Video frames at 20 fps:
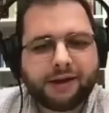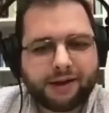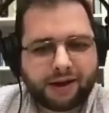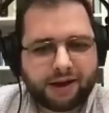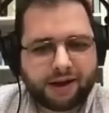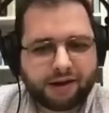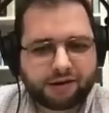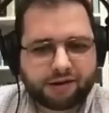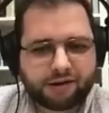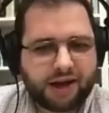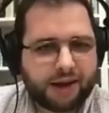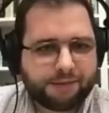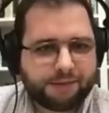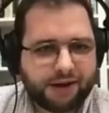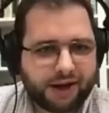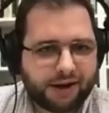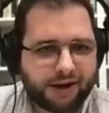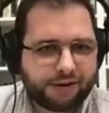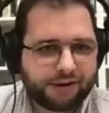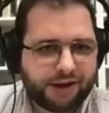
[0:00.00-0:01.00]
uh,
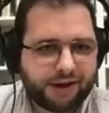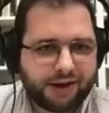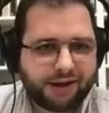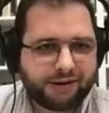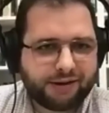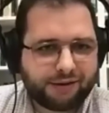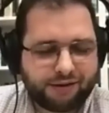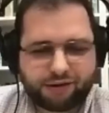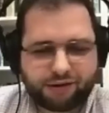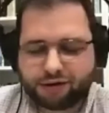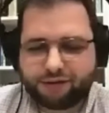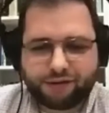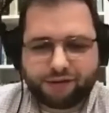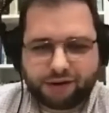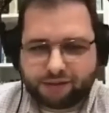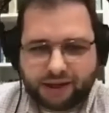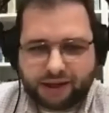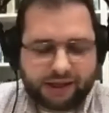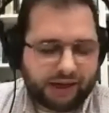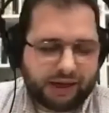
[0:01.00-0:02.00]
slap down a sort of
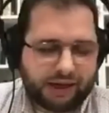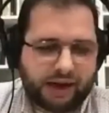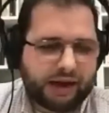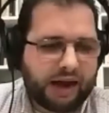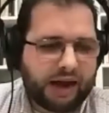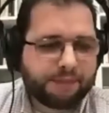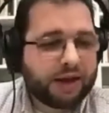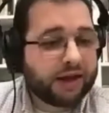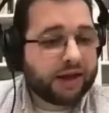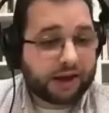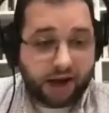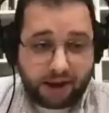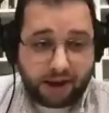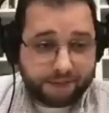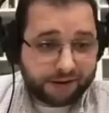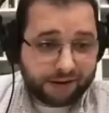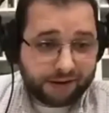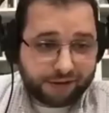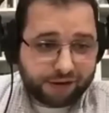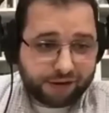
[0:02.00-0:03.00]
I, am not
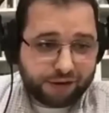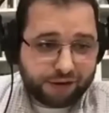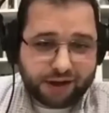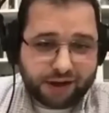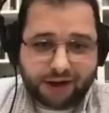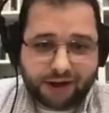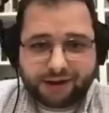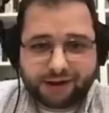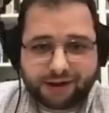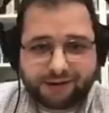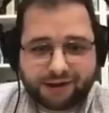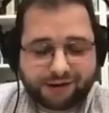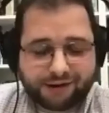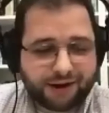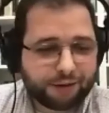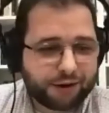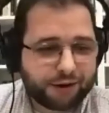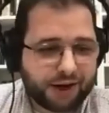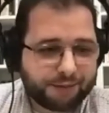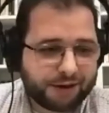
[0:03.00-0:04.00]
competent to do that. That that's
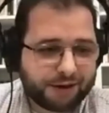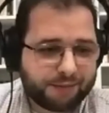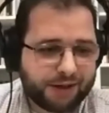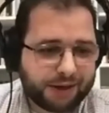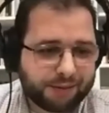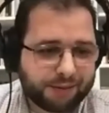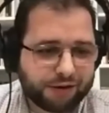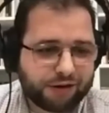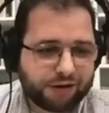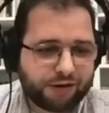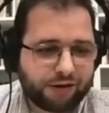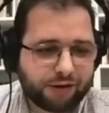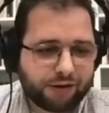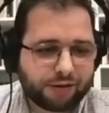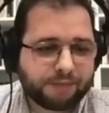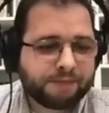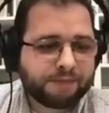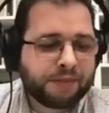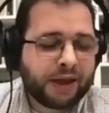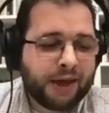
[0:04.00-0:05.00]
not what I'm going to be able to
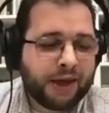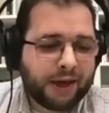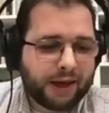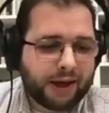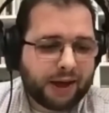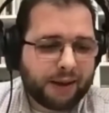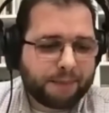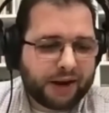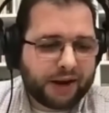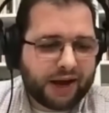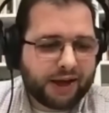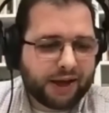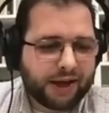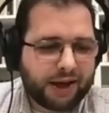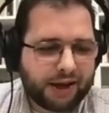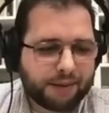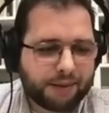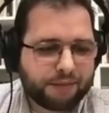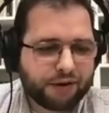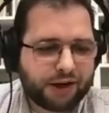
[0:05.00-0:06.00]
do. Uh, but I,
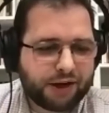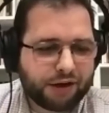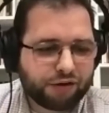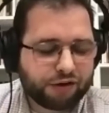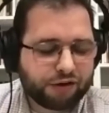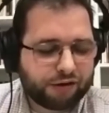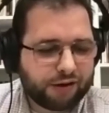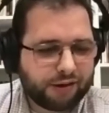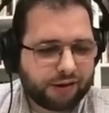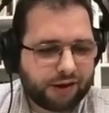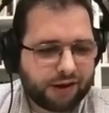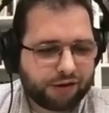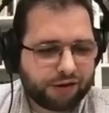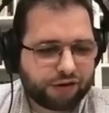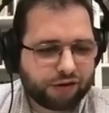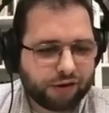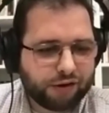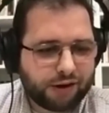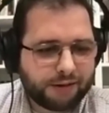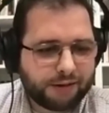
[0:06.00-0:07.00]
I am pretty interested in the
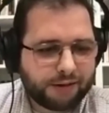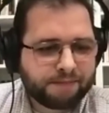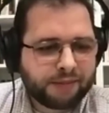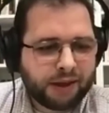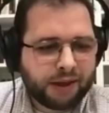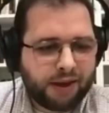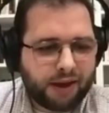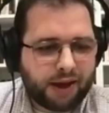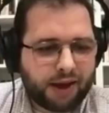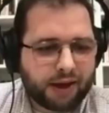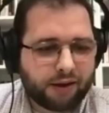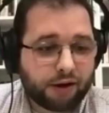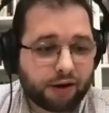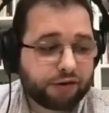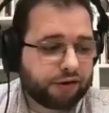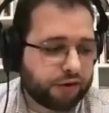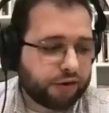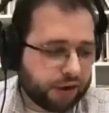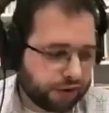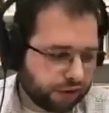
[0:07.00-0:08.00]
history and
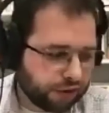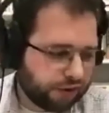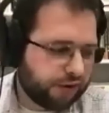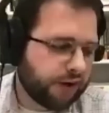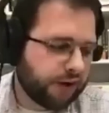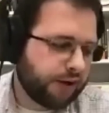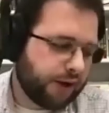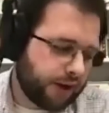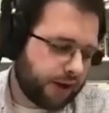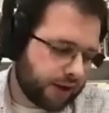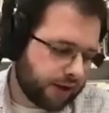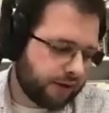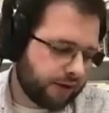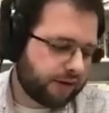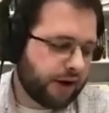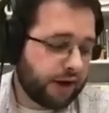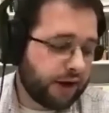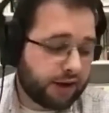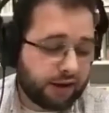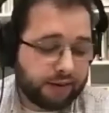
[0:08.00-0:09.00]
also interested in
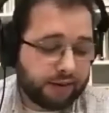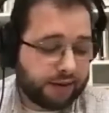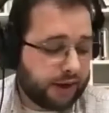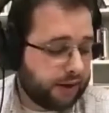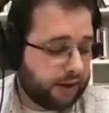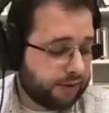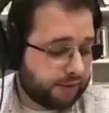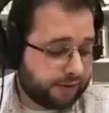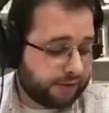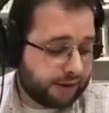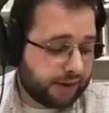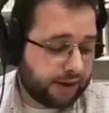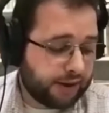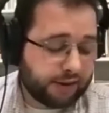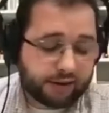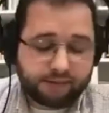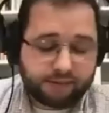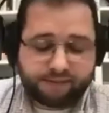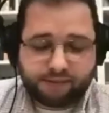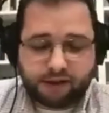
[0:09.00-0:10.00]
talking about
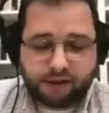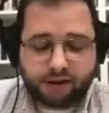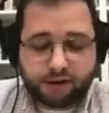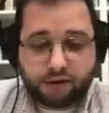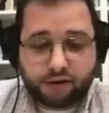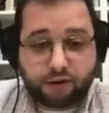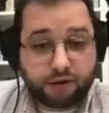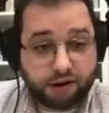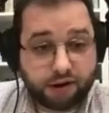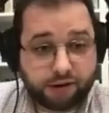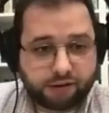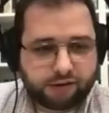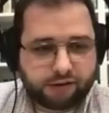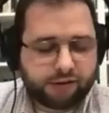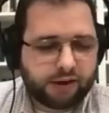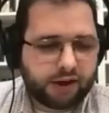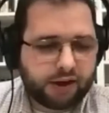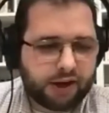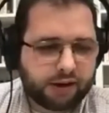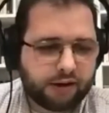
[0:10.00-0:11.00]
uh, uh,
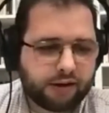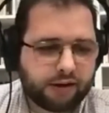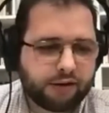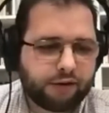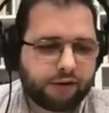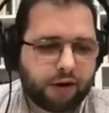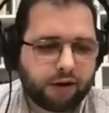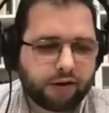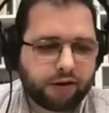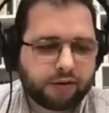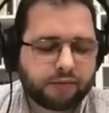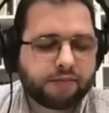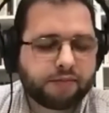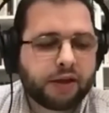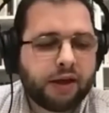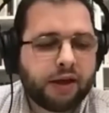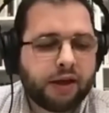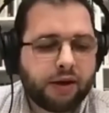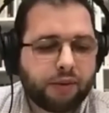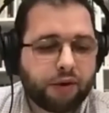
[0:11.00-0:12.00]
Cory's uh, edited volume,
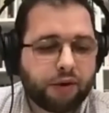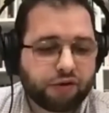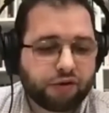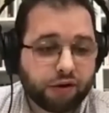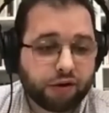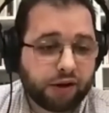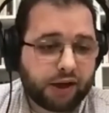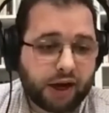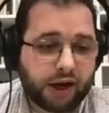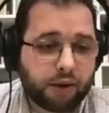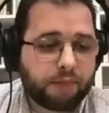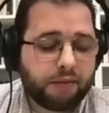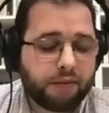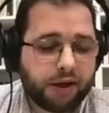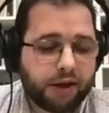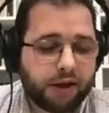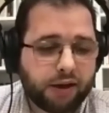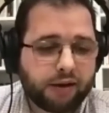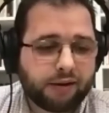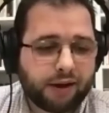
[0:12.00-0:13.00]
which really helped
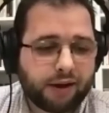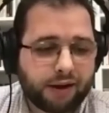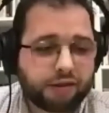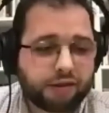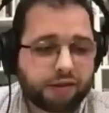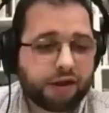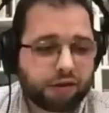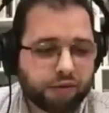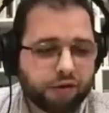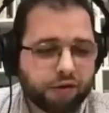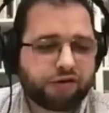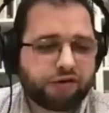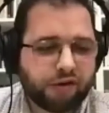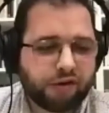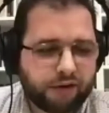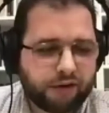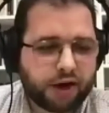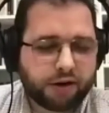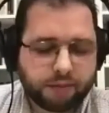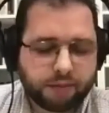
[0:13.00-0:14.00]
me uh, think through
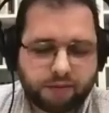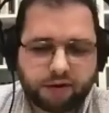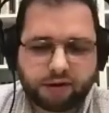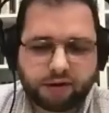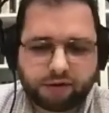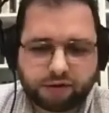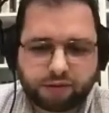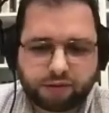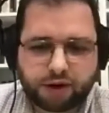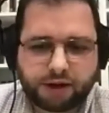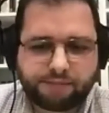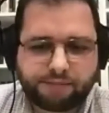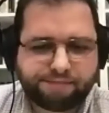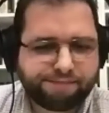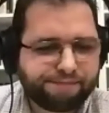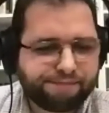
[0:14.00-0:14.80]
some finer points as well.